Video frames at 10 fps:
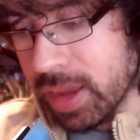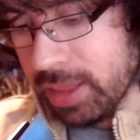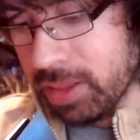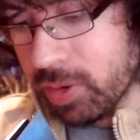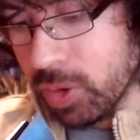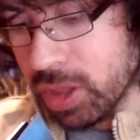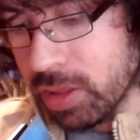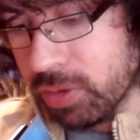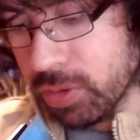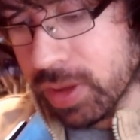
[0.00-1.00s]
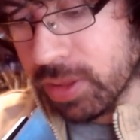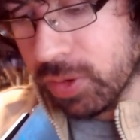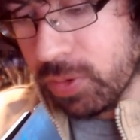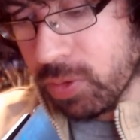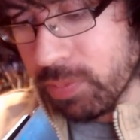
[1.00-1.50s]
And the letter she sent to sends to
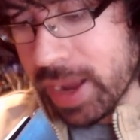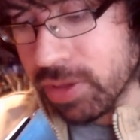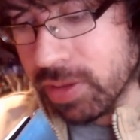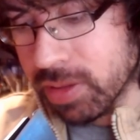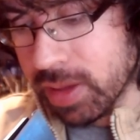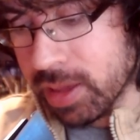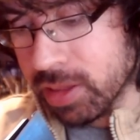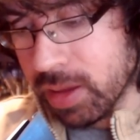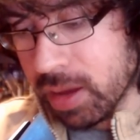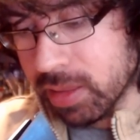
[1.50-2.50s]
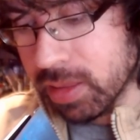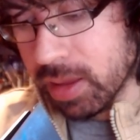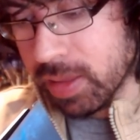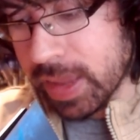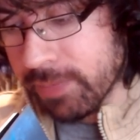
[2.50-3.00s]
Kujo Mansion says
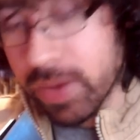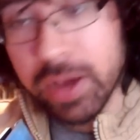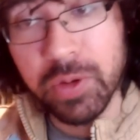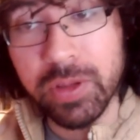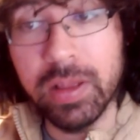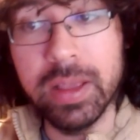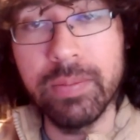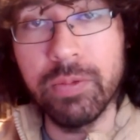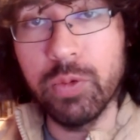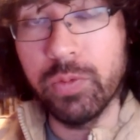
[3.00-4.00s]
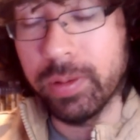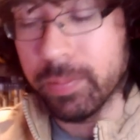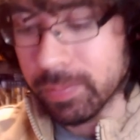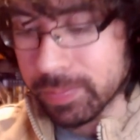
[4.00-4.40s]
that things are steadily improving.